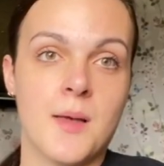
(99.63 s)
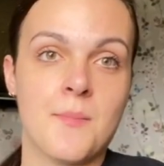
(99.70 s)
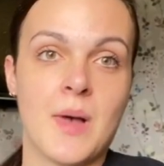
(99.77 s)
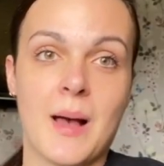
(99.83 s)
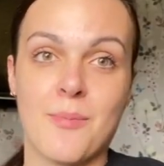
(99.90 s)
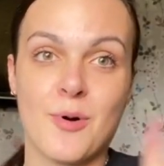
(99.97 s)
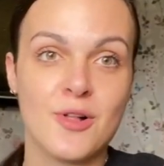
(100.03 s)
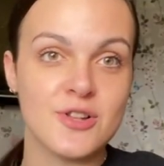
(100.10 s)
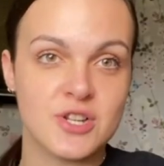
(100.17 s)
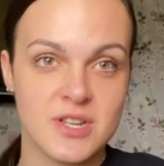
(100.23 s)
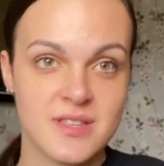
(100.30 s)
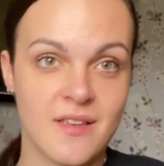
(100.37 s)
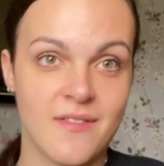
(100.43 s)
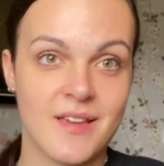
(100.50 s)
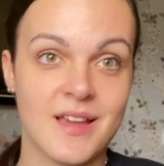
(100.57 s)

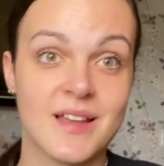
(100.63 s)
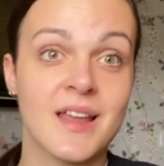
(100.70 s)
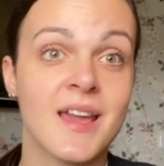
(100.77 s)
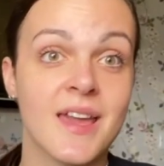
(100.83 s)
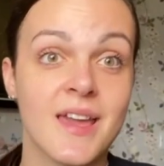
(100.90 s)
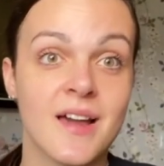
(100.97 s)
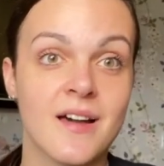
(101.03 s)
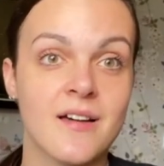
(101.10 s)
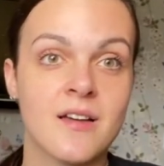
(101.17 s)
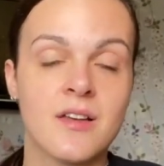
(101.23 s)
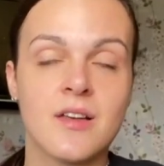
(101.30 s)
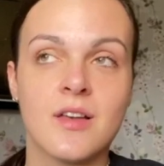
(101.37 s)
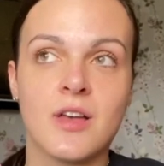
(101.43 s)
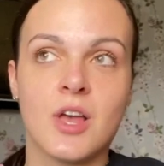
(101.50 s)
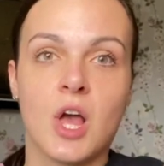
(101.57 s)
Apologies if you can hear
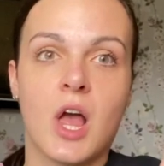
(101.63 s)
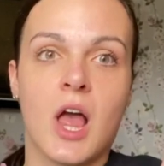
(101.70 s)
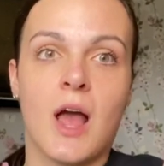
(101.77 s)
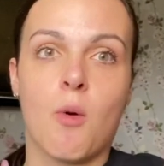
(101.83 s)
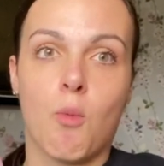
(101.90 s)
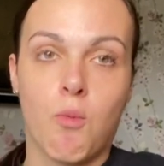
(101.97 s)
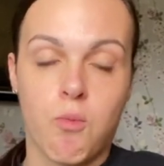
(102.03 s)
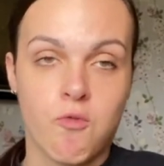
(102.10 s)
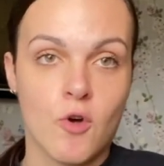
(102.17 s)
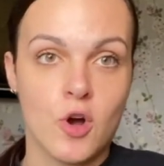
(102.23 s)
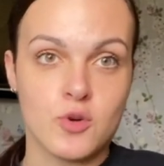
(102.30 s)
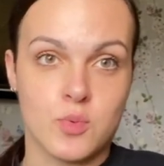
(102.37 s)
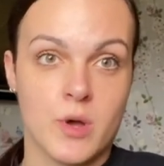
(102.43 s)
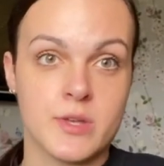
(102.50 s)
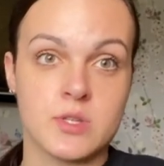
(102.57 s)

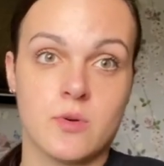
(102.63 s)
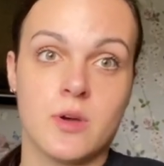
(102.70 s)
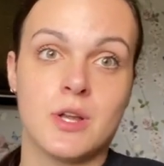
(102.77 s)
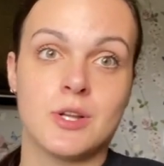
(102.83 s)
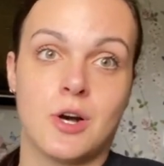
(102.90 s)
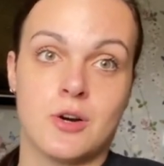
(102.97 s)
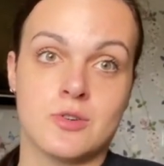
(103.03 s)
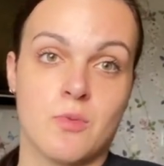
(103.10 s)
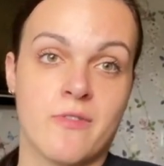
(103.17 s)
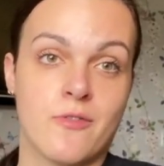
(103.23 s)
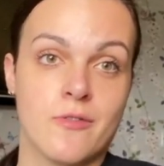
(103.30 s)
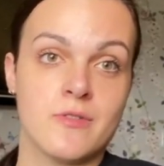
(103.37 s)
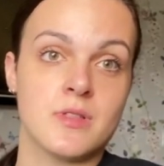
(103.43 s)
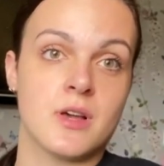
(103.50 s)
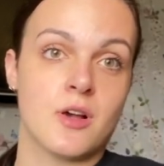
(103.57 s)
roadworks going on. We've
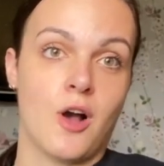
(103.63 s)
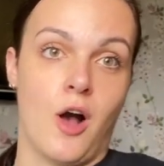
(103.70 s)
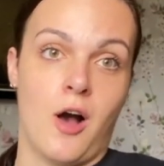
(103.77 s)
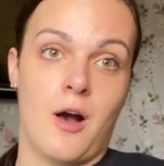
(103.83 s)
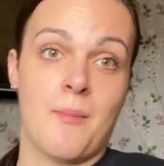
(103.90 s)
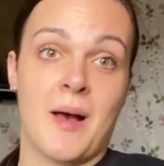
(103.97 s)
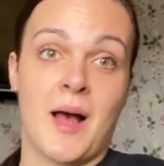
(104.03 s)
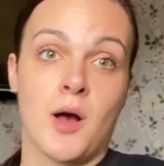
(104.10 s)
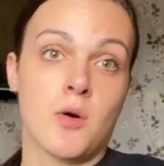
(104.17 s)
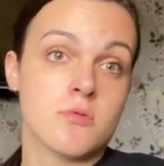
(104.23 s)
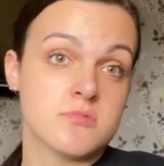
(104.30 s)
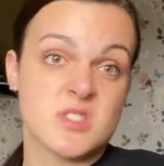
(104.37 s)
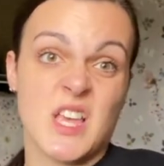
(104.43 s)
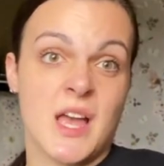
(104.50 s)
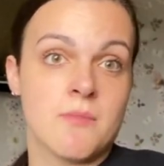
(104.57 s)
currently got about
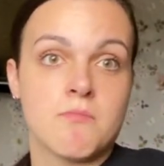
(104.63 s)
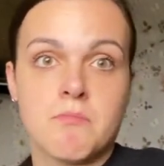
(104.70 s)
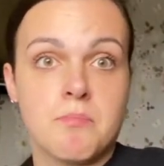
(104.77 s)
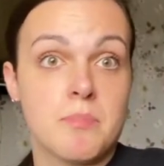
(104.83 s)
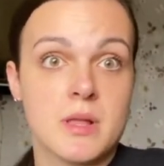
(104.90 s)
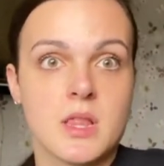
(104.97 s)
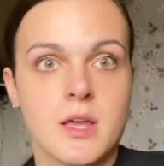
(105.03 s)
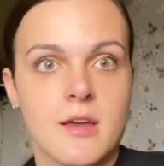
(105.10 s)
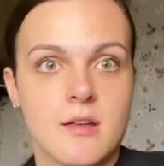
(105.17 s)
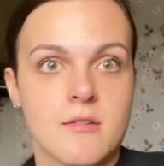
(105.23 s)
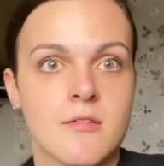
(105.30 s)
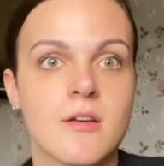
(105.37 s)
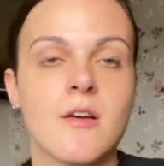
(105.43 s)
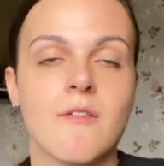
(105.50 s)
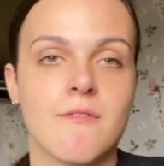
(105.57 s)
10 billion
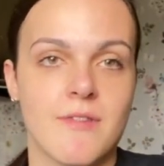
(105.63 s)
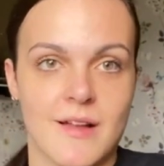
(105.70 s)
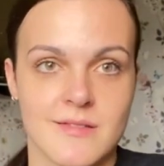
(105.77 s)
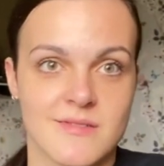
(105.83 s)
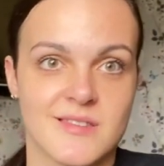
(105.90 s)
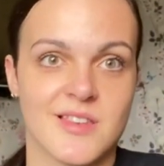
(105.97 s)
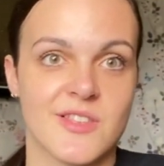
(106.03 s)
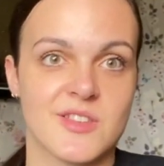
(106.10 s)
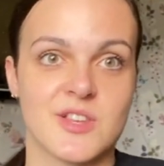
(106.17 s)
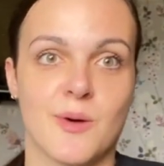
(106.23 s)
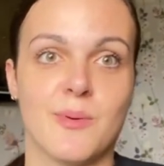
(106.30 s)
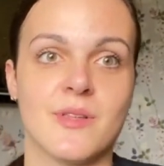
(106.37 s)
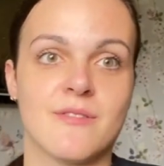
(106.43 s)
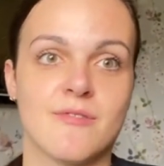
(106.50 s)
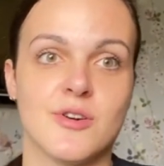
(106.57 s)
vans at the top of
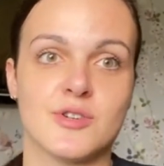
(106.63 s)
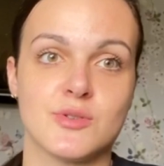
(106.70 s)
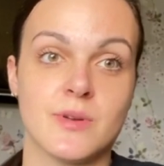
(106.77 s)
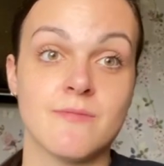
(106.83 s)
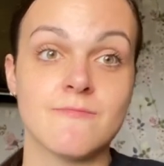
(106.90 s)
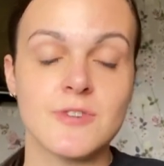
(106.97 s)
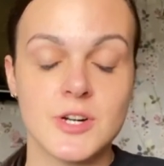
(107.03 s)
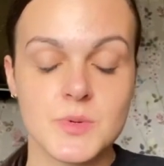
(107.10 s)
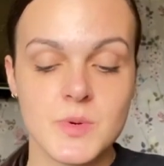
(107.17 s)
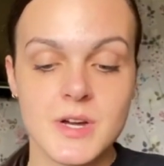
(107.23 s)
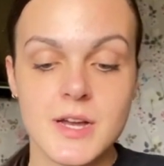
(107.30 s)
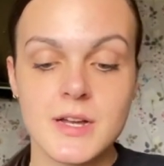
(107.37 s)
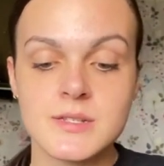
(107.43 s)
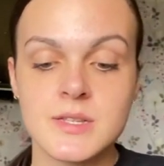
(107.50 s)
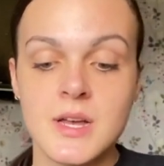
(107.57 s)
the road doing
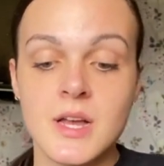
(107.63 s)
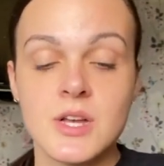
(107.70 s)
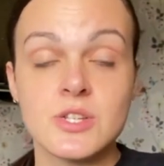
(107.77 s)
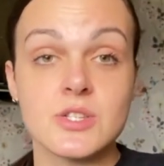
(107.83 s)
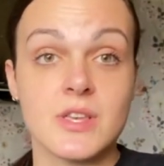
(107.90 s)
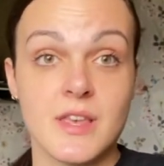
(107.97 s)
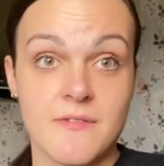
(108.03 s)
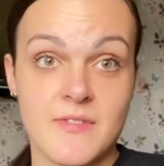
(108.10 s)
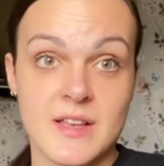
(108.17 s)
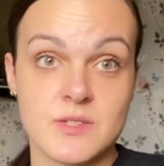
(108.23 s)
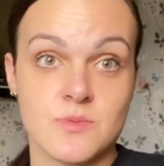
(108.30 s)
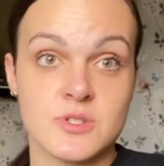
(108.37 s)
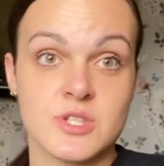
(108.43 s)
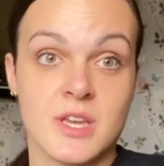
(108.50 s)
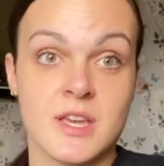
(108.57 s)
roadworks. So if that's
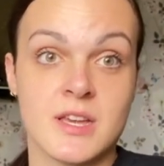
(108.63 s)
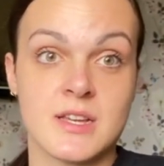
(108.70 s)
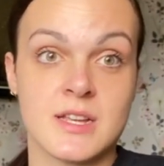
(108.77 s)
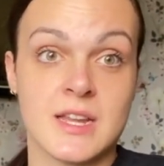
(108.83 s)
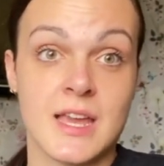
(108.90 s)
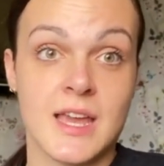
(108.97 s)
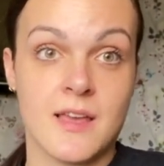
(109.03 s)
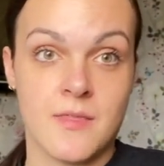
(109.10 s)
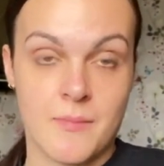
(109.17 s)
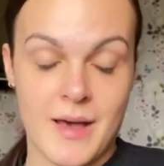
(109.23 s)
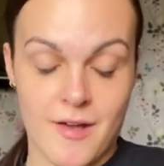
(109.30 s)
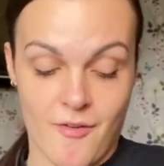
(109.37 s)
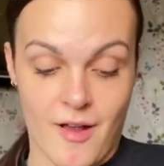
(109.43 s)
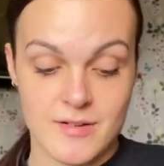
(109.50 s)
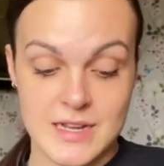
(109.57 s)
what you can hear in the
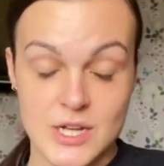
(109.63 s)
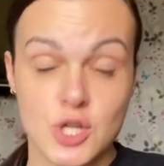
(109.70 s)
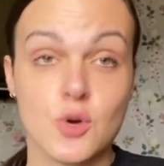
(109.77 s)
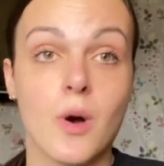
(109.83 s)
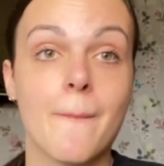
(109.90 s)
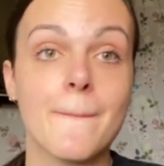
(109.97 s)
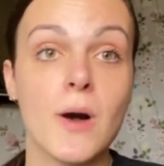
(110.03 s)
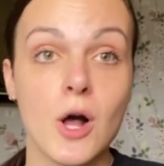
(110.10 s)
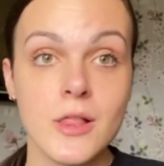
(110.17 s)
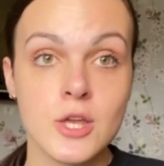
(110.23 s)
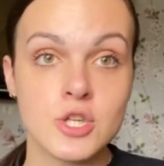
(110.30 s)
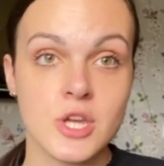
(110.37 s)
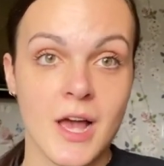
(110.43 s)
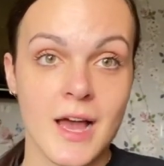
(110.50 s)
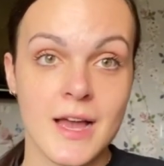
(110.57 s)
background, I do
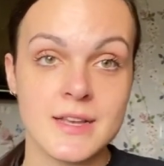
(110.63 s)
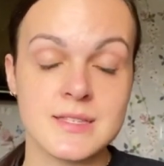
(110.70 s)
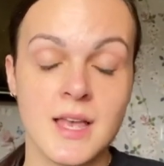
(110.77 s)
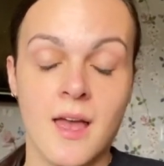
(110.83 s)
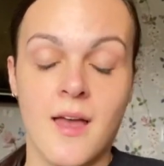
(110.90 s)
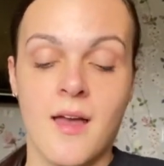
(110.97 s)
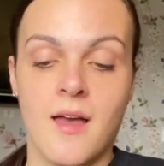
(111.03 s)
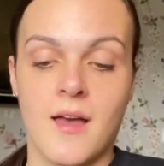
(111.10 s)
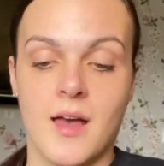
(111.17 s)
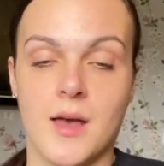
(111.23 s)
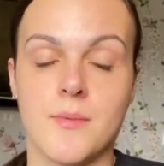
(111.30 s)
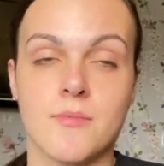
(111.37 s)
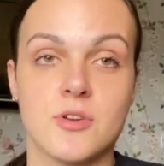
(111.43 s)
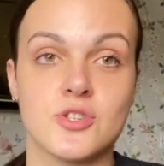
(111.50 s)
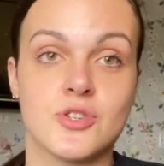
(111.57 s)
apologise.
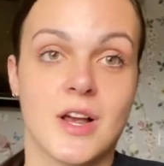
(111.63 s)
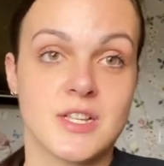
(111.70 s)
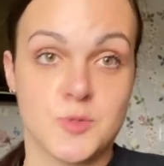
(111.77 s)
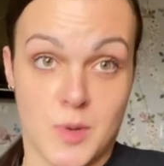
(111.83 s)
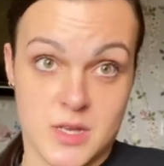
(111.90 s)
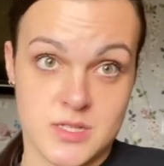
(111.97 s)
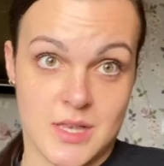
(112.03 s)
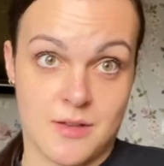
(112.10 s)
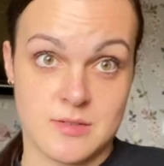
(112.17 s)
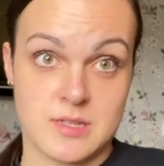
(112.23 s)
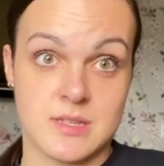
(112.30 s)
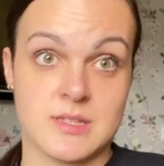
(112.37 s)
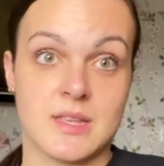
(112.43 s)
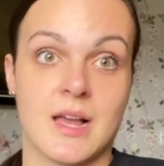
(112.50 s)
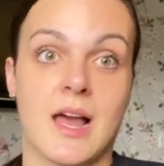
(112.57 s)
I'm going to try to speak as loud
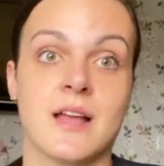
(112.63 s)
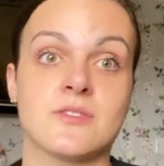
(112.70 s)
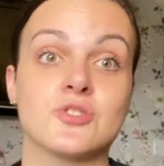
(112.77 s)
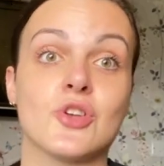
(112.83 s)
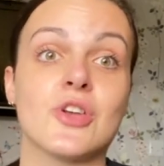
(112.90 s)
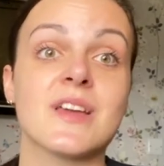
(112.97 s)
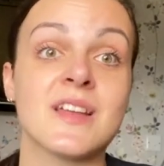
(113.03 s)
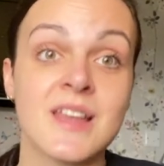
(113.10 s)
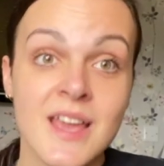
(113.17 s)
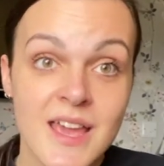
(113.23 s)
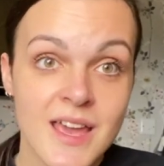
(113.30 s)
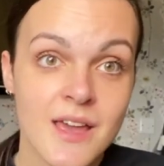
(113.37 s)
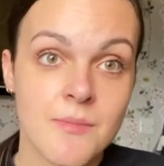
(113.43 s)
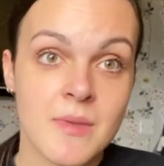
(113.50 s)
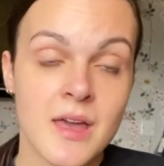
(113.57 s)
as I can so you can
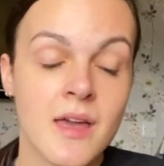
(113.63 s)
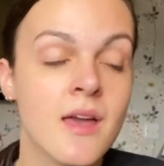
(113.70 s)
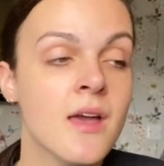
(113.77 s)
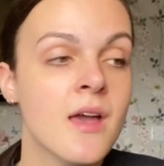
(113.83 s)
hear me.